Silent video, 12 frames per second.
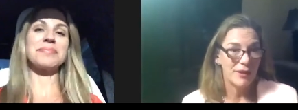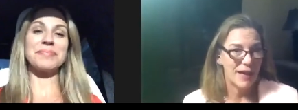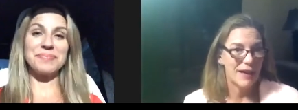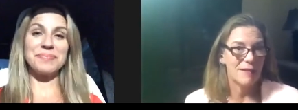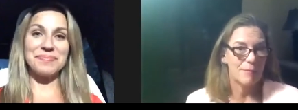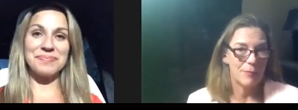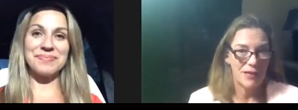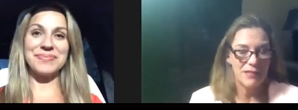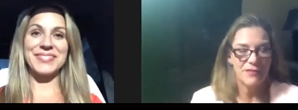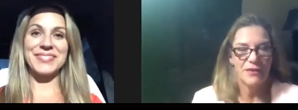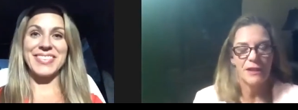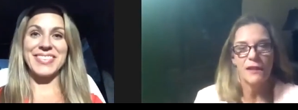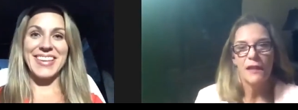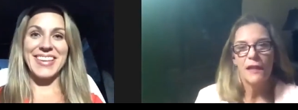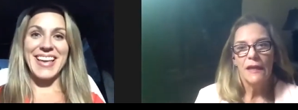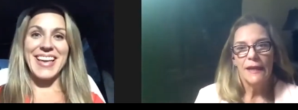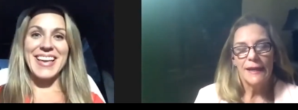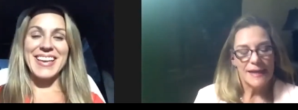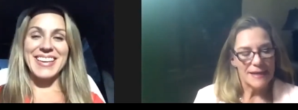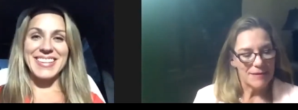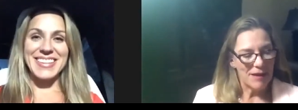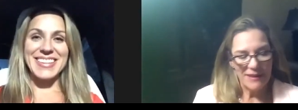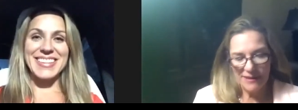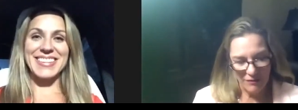Speaker 1: can't breastfeed. Um,
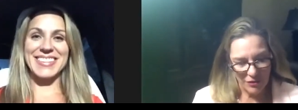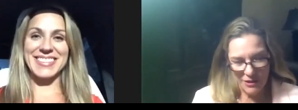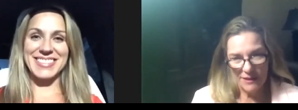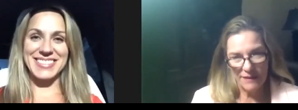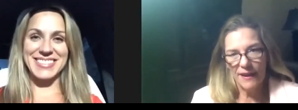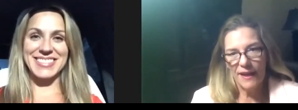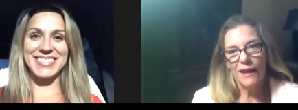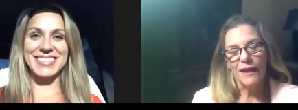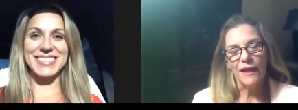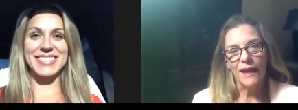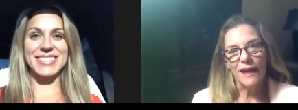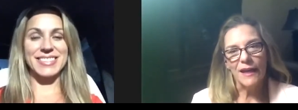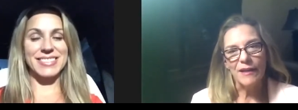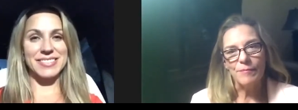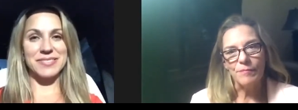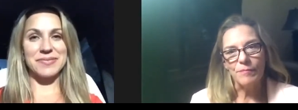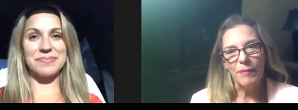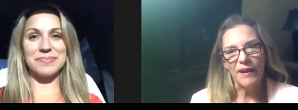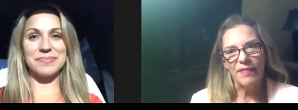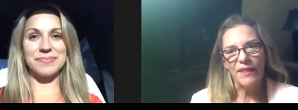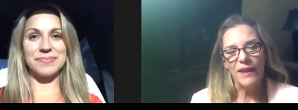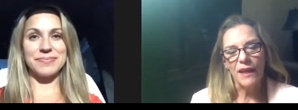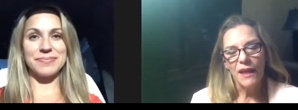I never did that, um, but I think